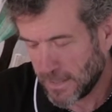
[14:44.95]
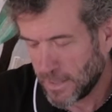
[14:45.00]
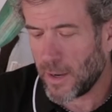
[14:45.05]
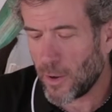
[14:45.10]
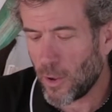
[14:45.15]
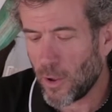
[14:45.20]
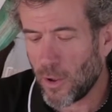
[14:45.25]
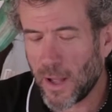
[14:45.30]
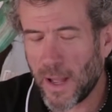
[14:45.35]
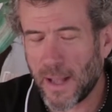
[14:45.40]

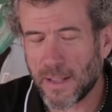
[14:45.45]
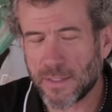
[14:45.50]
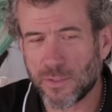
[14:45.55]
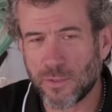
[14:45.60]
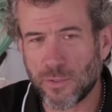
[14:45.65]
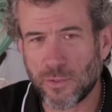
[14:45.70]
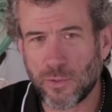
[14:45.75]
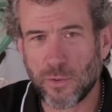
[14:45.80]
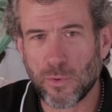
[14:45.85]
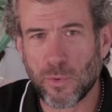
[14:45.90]
It all
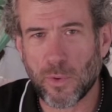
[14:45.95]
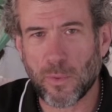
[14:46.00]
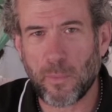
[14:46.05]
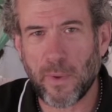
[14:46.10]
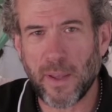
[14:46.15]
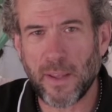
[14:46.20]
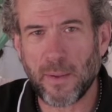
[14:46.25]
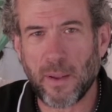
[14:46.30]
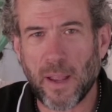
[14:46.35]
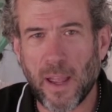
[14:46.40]
has to do
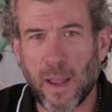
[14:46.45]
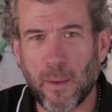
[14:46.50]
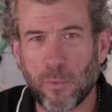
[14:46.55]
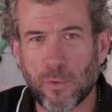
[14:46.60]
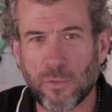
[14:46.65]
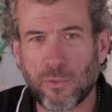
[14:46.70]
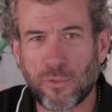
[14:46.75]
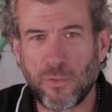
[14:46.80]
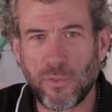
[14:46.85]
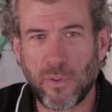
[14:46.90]
with being
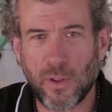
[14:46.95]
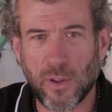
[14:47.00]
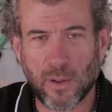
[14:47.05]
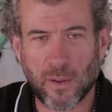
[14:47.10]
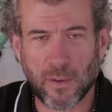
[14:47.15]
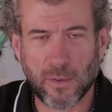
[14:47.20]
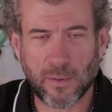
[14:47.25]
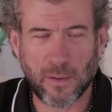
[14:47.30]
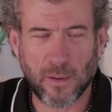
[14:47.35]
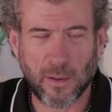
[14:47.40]
able,
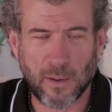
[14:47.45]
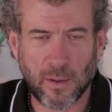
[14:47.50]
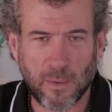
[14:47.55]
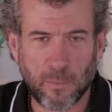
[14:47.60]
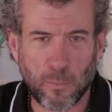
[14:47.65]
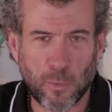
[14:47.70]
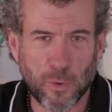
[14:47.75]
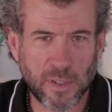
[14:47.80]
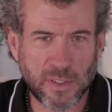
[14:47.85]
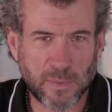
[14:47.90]

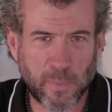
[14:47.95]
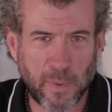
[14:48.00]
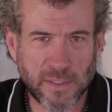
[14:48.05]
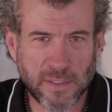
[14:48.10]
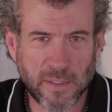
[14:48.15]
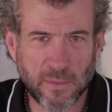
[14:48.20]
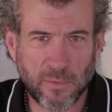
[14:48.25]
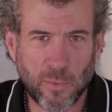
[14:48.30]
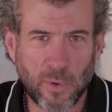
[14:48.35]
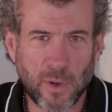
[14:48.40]
the more
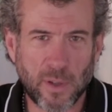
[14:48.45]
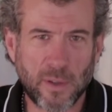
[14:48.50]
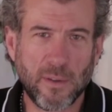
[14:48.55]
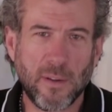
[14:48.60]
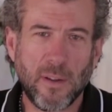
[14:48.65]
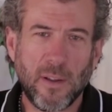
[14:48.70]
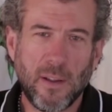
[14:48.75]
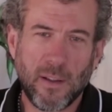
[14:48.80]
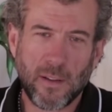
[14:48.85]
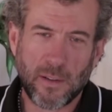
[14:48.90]
expensive
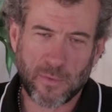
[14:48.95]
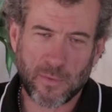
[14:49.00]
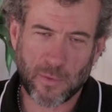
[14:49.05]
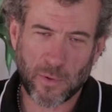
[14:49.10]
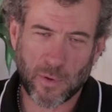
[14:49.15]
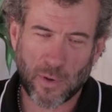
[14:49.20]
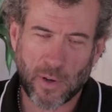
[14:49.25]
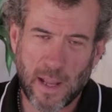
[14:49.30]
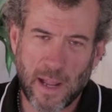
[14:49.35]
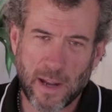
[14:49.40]
one,
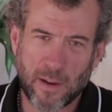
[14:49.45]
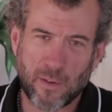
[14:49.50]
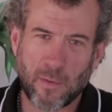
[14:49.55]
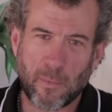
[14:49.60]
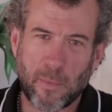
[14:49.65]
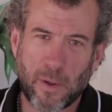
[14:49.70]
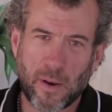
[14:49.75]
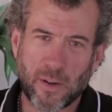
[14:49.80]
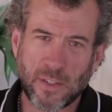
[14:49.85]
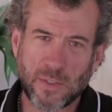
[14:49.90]
for lack
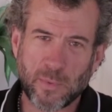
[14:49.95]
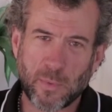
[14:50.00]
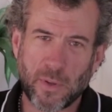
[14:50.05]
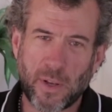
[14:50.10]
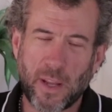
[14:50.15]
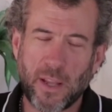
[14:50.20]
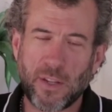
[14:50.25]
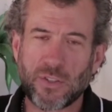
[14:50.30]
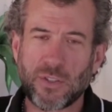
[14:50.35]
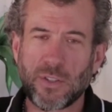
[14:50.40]
of a better
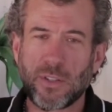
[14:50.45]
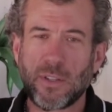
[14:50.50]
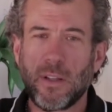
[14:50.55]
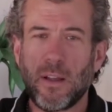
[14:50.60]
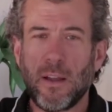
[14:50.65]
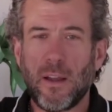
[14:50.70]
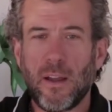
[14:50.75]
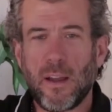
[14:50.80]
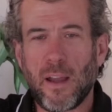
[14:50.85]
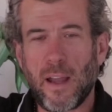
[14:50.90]

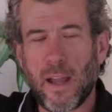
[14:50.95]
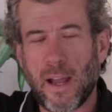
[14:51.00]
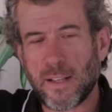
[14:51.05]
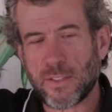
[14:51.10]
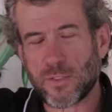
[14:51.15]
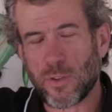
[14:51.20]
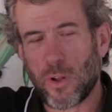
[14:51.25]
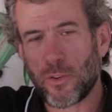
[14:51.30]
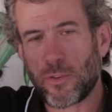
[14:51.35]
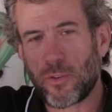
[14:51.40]
explanation. It
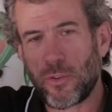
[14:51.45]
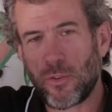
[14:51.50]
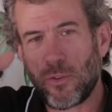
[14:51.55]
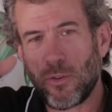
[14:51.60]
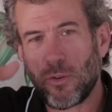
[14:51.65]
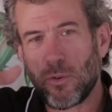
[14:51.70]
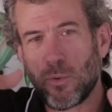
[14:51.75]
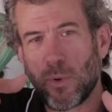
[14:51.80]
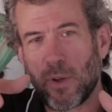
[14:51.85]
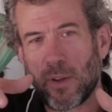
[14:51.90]
has all to
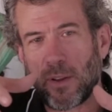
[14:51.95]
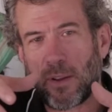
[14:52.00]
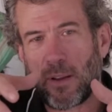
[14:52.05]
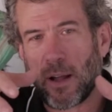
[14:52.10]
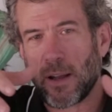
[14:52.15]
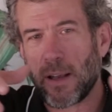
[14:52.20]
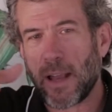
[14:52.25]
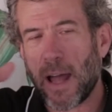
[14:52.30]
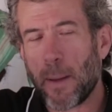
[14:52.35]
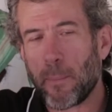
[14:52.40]
do with
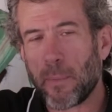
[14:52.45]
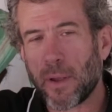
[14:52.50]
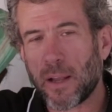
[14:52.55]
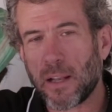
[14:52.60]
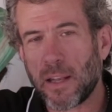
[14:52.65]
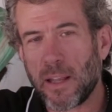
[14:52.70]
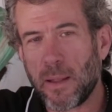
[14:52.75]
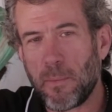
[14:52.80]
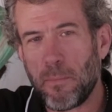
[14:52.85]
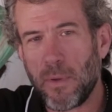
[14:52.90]

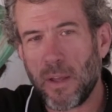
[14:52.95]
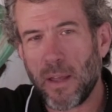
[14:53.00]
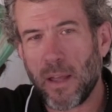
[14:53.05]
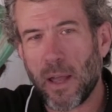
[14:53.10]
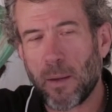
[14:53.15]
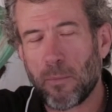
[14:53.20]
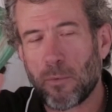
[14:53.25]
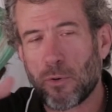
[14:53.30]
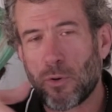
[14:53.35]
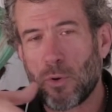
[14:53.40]
dynamically
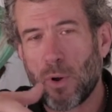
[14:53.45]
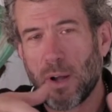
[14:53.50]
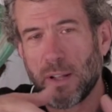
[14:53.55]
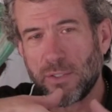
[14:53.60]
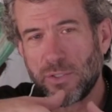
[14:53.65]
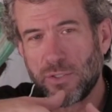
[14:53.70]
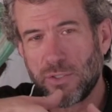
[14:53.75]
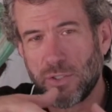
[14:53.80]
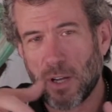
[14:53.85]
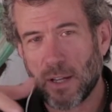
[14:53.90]
being able to
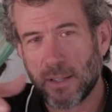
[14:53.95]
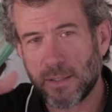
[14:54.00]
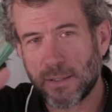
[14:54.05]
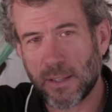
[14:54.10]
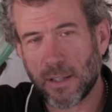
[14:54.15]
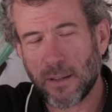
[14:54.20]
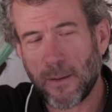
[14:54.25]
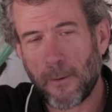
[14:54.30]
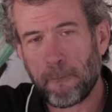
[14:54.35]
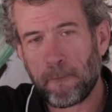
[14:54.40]

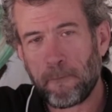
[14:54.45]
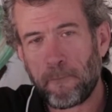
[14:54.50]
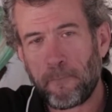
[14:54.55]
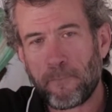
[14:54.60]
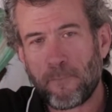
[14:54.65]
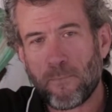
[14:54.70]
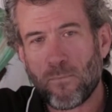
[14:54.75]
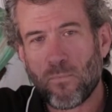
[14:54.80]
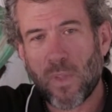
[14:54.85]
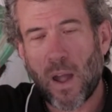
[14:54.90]
adjust
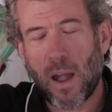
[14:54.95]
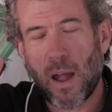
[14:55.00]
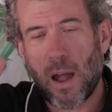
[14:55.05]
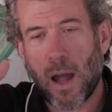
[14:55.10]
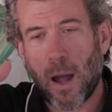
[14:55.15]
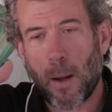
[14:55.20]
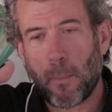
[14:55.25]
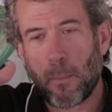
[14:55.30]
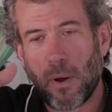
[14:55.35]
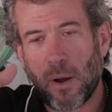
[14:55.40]

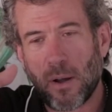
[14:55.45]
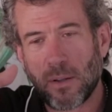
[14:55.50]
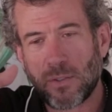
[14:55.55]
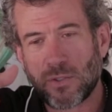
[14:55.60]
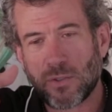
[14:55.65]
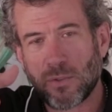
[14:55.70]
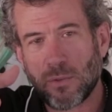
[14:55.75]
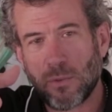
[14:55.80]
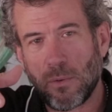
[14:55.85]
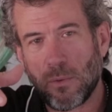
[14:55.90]
how
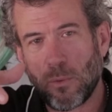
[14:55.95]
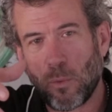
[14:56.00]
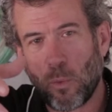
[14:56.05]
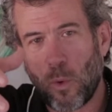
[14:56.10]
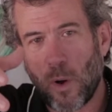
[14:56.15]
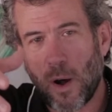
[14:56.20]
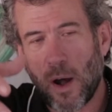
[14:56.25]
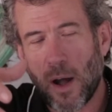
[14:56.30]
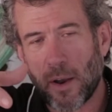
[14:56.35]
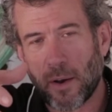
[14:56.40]
much
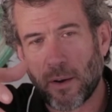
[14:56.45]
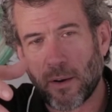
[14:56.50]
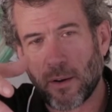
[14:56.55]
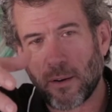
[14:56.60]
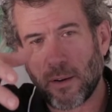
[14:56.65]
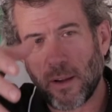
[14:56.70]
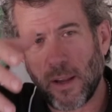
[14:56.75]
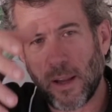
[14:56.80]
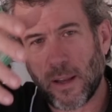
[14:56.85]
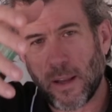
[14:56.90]

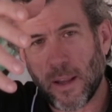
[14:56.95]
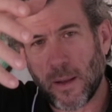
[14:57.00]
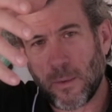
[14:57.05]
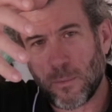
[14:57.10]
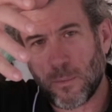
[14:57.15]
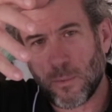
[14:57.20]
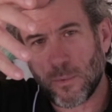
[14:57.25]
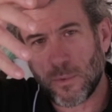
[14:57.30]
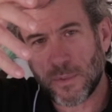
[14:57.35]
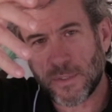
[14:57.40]
water it
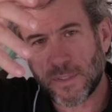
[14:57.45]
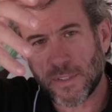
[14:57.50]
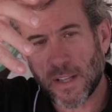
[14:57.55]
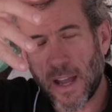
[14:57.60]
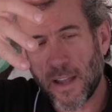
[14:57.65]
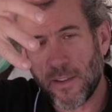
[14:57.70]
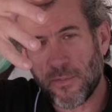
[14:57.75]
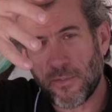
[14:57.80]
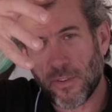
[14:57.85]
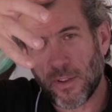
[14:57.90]
can
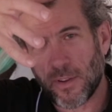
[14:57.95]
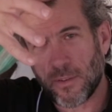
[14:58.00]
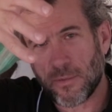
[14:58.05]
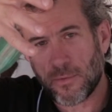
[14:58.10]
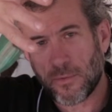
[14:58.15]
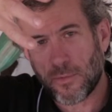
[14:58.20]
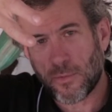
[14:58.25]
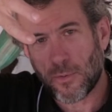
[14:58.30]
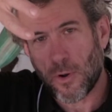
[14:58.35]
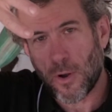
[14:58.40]

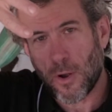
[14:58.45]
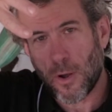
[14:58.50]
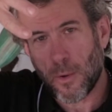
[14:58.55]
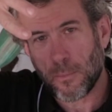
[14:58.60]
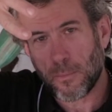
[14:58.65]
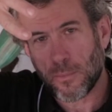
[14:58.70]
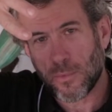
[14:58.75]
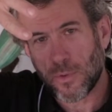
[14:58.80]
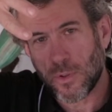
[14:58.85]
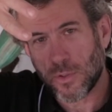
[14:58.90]
siphon
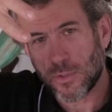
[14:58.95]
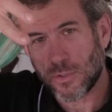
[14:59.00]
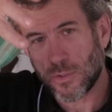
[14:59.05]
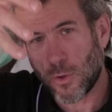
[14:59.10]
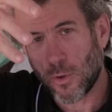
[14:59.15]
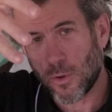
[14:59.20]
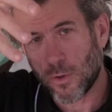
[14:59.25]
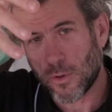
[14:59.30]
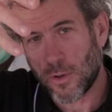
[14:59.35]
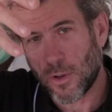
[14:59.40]
from the
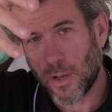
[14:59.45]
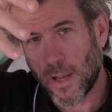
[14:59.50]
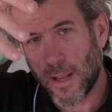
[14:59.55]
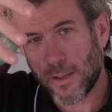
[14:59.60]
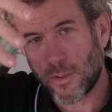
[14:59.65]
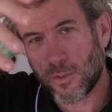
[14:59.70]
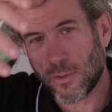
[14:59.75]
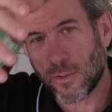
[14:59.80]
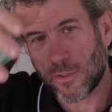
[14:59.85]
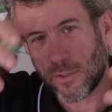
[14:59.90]
solar
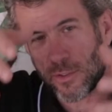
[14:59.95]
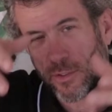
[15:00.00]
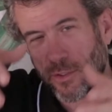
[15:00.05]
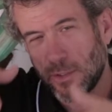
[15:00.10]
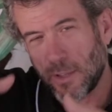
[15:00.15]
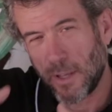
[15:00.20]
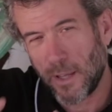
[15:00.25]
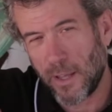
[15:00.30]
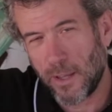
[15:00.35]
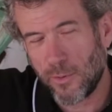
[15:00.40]

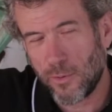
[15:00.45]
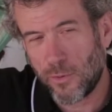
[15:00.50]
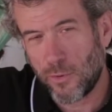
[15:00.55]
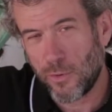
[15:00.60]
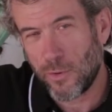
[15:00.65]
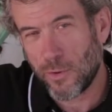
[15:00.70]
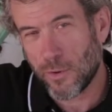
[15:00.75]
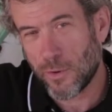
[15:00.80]
collectors into